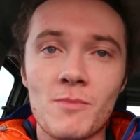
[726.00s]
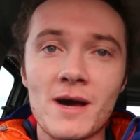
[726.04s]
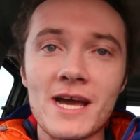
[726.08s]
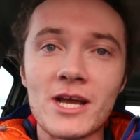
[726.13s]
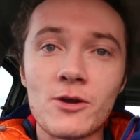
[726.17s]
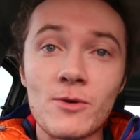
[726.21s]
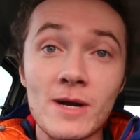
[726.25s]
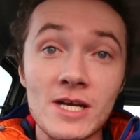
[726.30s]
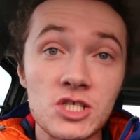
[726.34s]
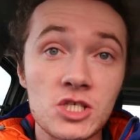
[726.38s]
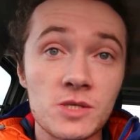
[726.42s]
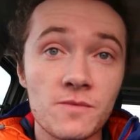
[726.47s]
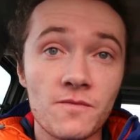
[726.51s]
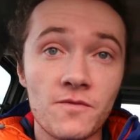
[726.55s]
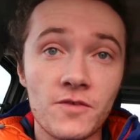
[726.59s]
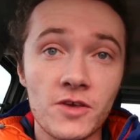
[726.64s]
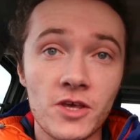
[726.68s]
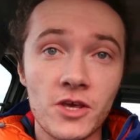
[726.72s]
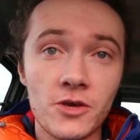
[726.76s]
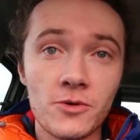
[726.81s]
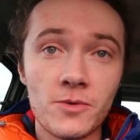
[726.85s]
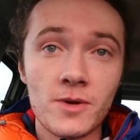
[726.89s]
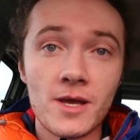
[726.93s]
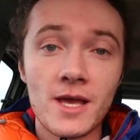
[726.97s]
my question for
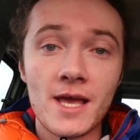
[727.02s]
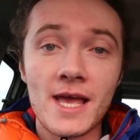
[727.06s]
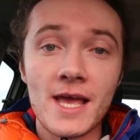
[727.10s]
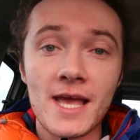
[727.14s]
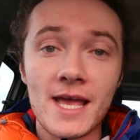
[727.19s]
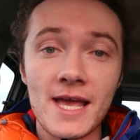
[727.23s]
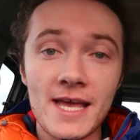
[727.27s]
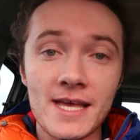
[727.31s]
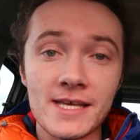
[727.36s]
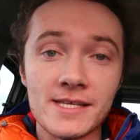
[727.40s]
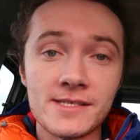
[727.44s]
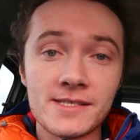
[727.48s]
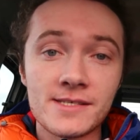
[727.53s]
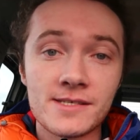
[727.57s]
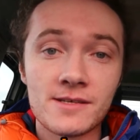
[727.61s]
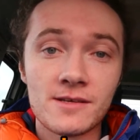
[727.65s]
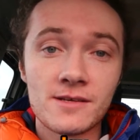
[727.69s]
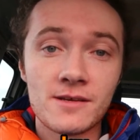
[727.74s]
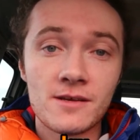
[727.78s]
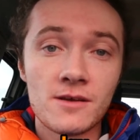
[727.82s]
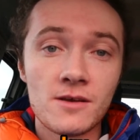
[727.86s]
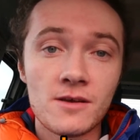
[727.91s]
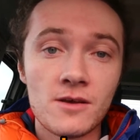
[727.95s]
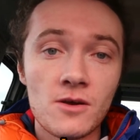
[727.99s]
you is...
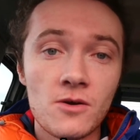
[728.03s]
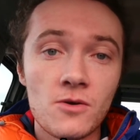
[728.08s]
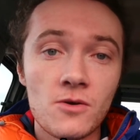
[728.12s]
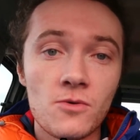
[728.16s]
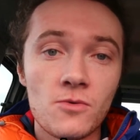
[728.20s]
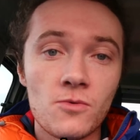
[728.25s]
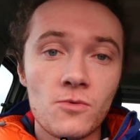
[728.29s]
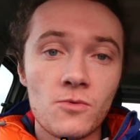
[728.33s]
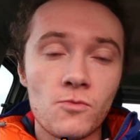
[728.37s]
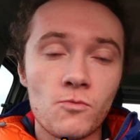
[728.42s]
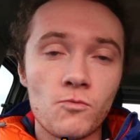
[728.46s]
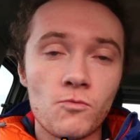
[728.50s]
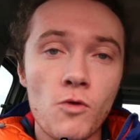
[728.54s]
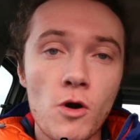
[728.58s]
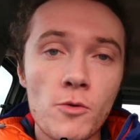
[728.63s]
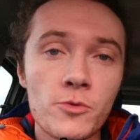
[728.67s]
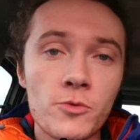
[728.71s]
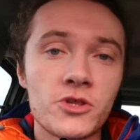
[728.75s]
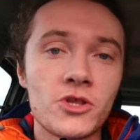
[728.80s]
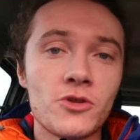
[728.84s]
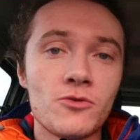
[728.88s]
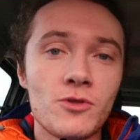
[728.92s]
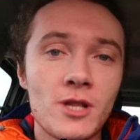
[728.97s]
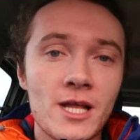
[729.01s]
what
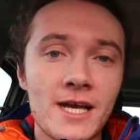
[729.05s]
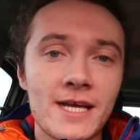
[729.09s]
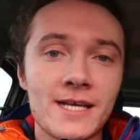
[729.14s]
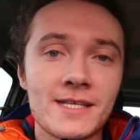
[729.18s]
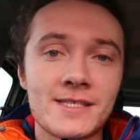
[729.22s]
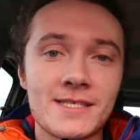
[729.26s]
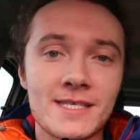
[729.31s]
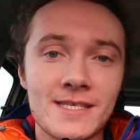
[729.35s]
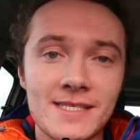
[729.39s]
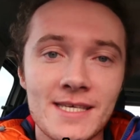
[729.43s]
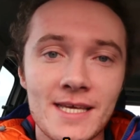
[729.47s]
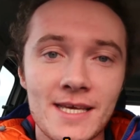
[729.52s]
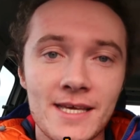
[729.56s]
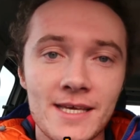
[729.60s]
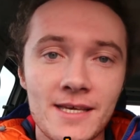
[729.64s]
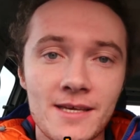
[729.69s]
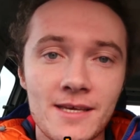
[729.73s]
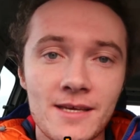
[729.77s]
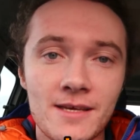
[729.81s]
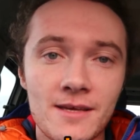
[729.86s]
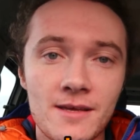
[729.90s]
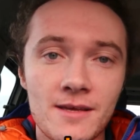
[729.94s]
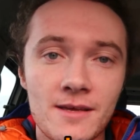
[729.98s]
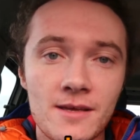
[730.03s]
would you like to see
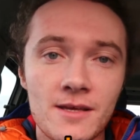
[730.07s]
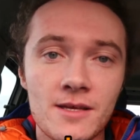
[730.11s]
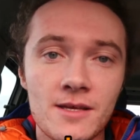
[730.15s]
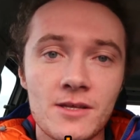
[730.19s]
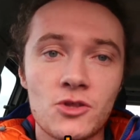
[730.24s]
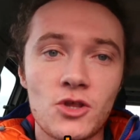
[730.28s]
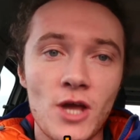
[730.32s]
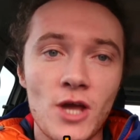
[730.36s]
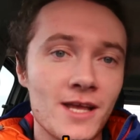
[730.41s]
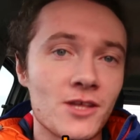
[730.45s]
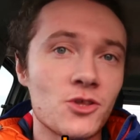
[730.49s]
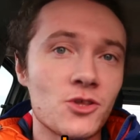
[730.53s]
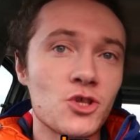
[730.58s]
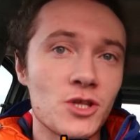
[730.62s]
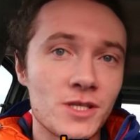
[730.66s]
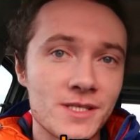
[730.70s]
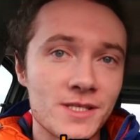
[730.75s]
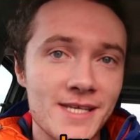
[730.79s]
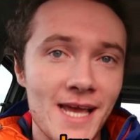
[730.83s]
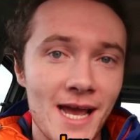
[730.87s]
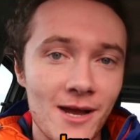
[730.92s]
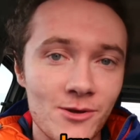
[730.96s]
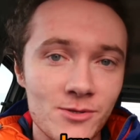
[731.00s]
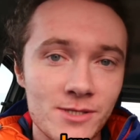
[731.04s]
change in
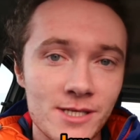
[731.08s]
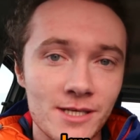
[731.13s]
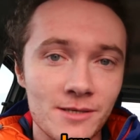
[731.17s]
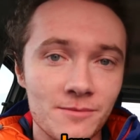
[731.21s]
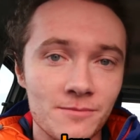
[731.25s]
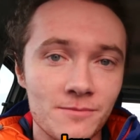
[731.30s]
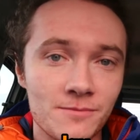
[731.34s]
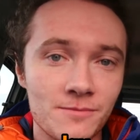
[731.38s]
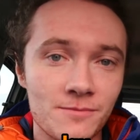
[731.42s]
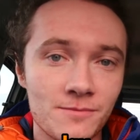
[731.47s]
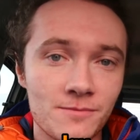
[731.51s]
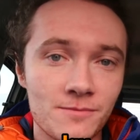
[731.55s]
scouting?